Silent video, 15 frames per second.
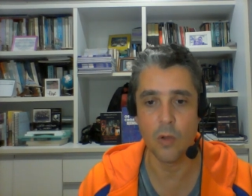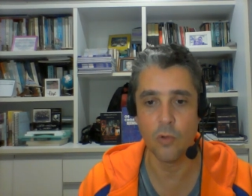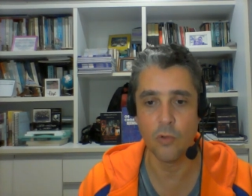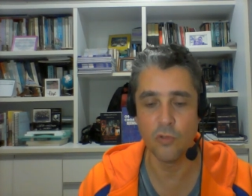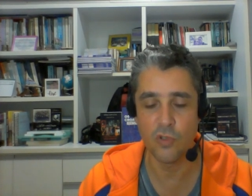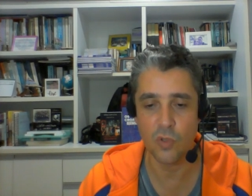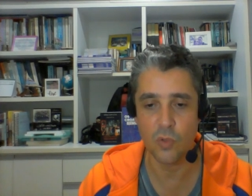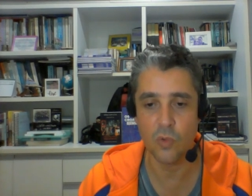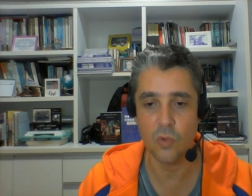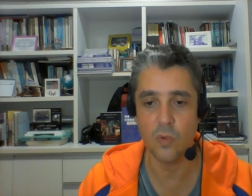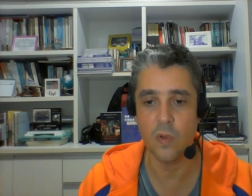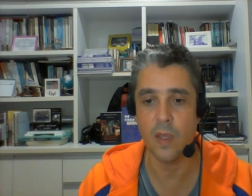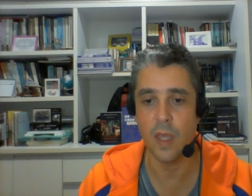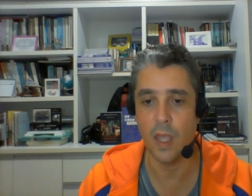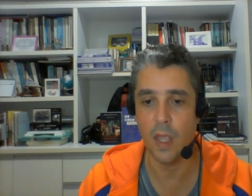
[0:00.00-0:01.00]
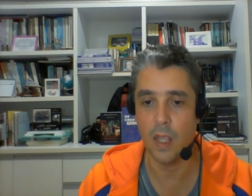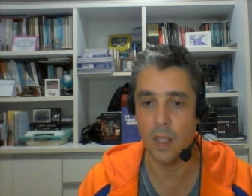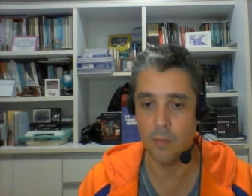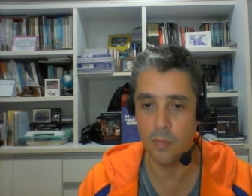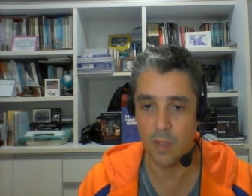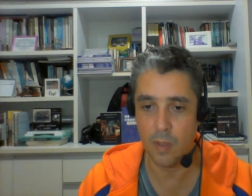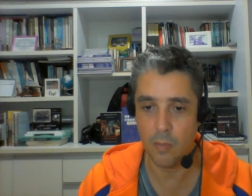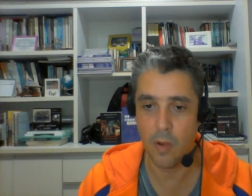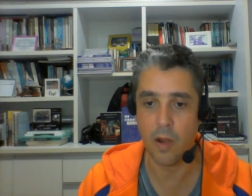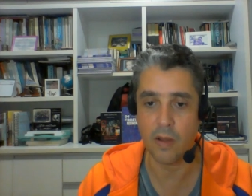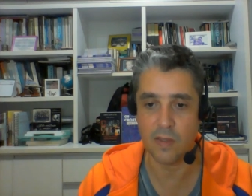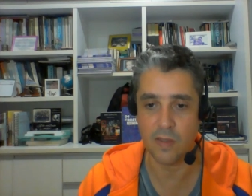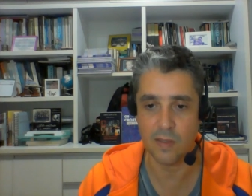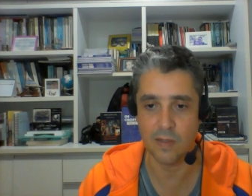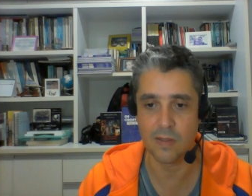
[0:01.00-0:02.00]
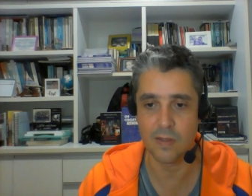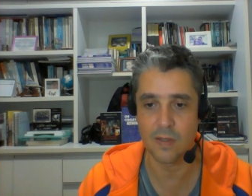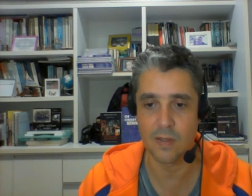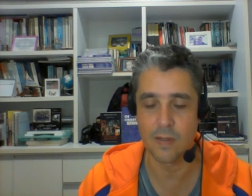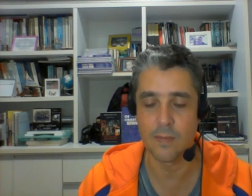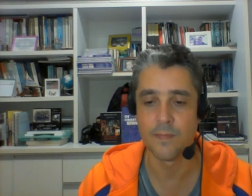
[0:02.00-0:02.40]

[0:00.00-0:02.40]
Rousseau and the Marxists.